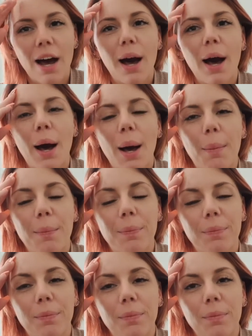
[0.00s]

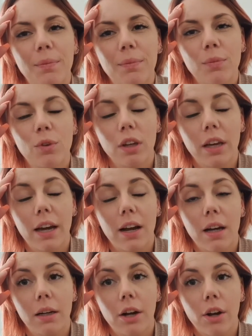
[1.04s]
So yeah,
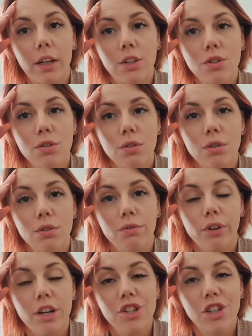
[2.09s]
I'm going to
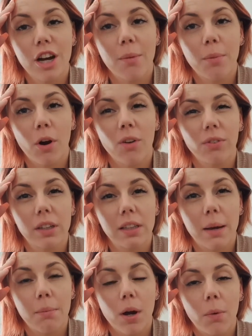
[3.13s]
freshen up. Hopefully
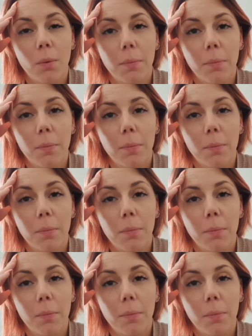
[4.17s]
that might